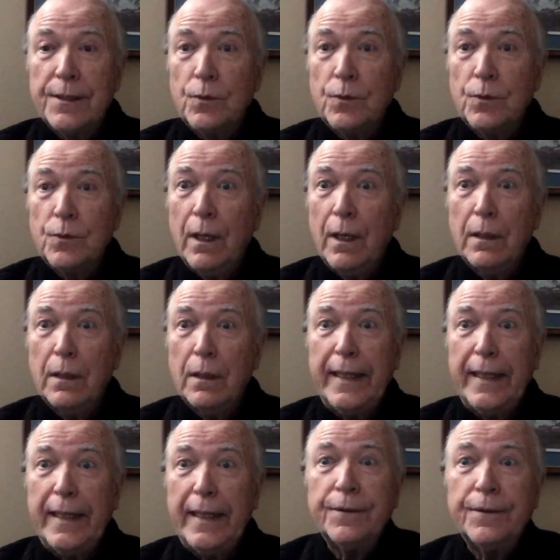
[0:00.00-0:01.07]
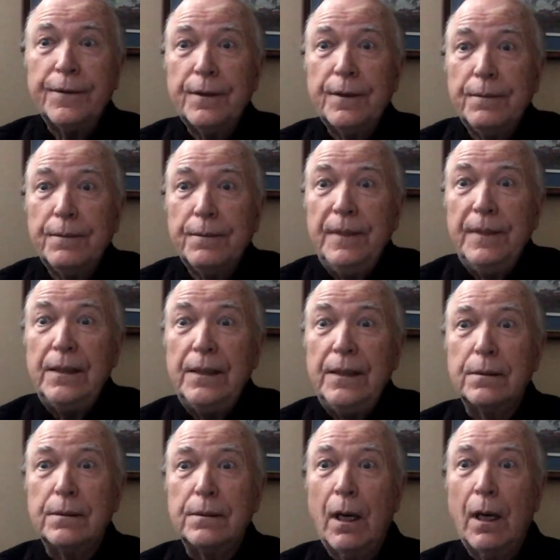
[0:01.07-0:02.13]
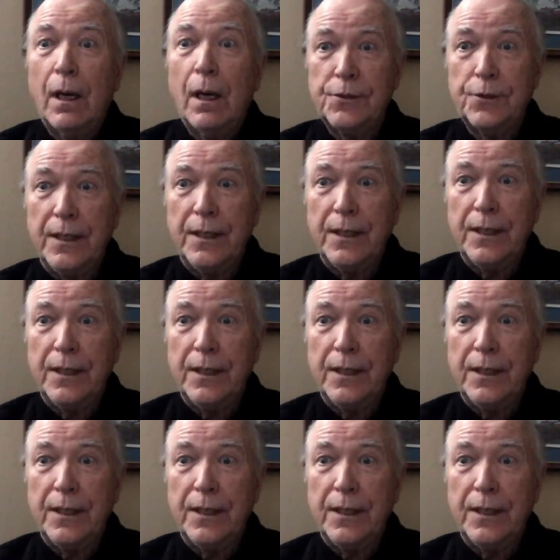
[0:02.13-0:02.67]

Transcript: we hardly ever meet God's creation